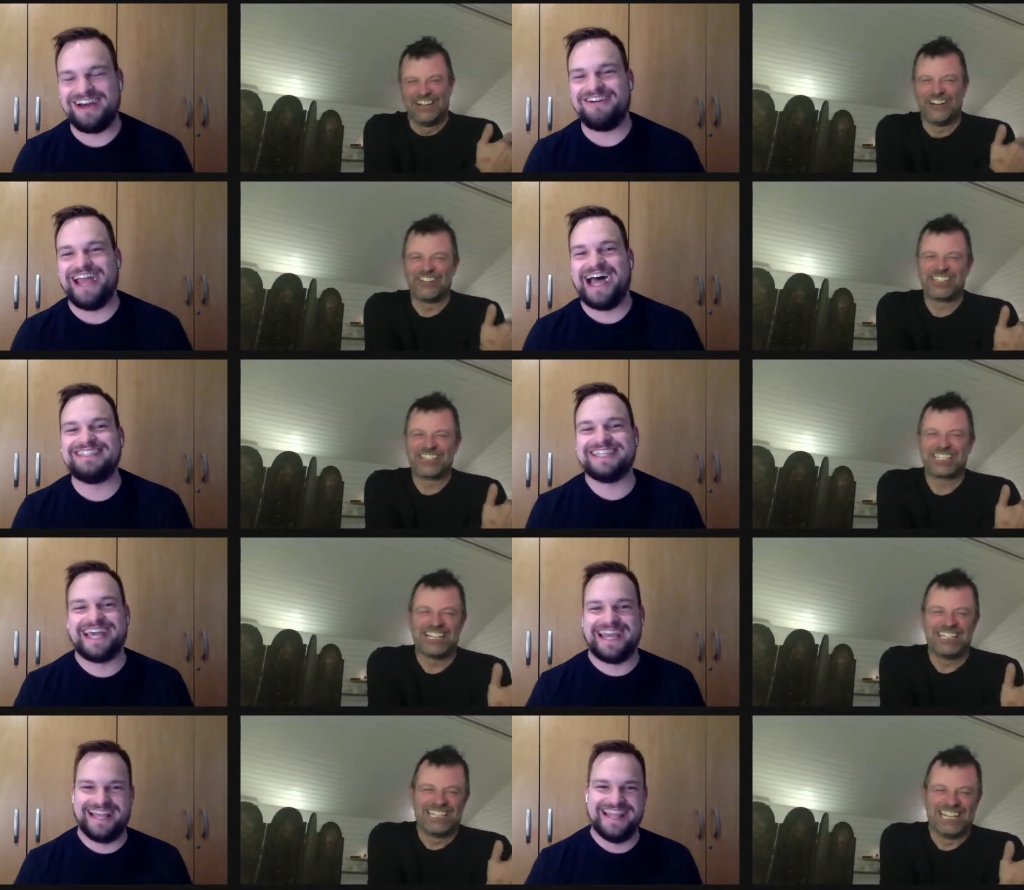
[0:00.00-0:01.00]
Speaker 1: Sorry, I had to
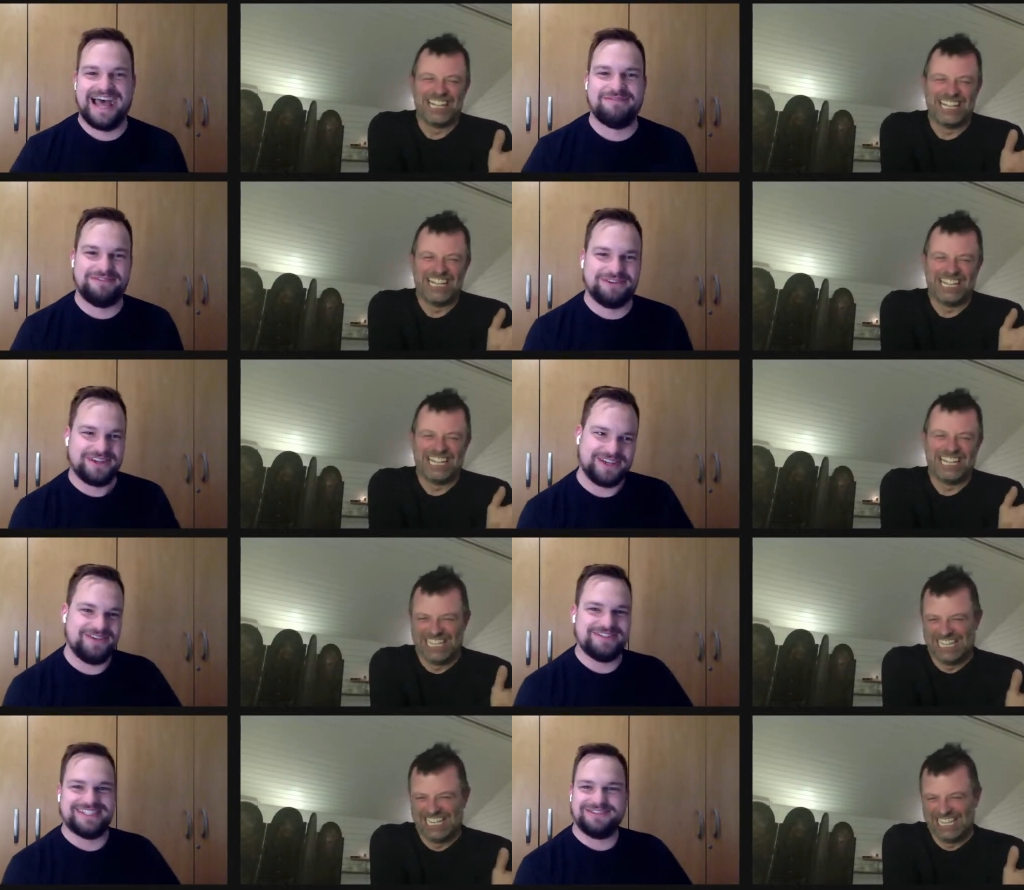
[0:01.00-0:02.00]
get it in there before
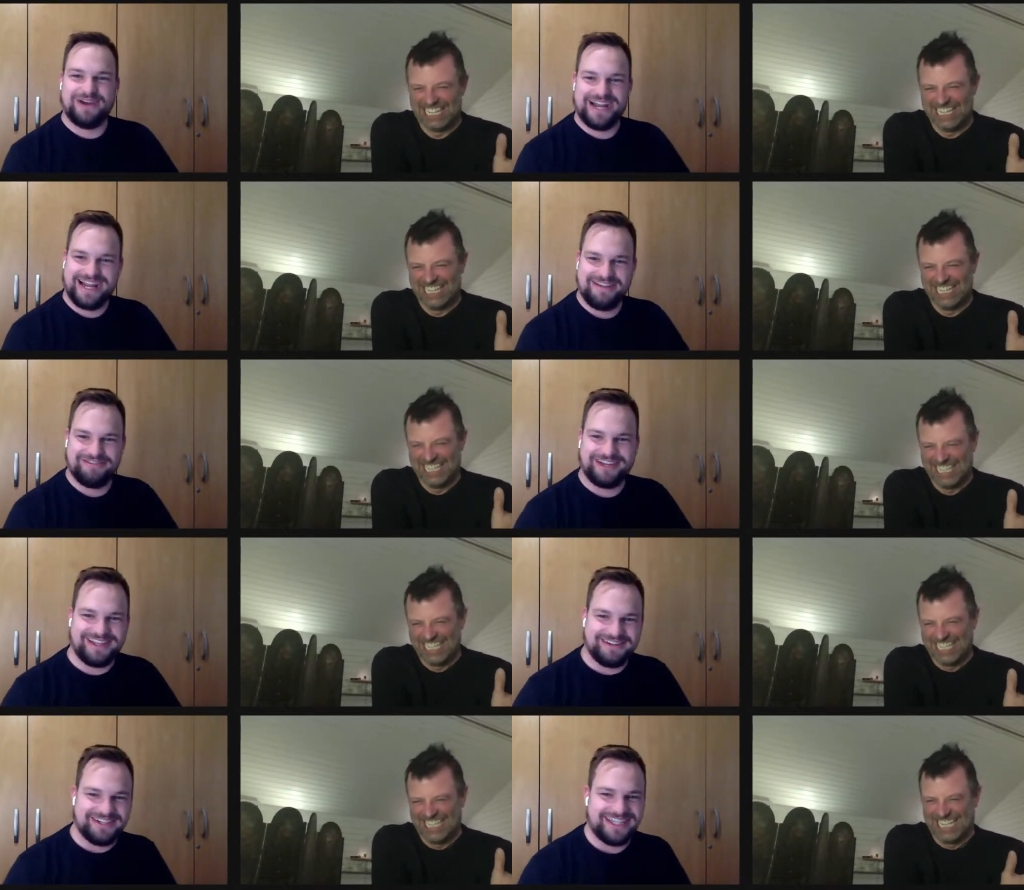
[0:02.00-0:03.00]
you went any
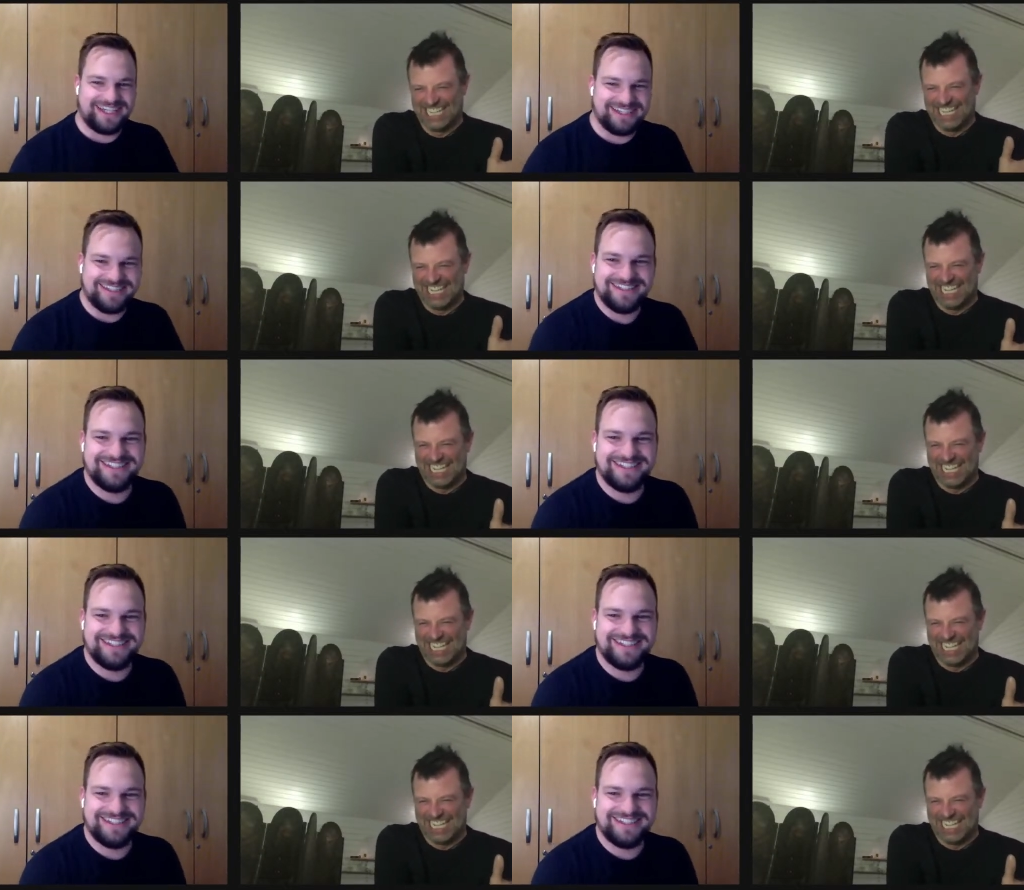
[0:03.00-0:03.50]
further with it.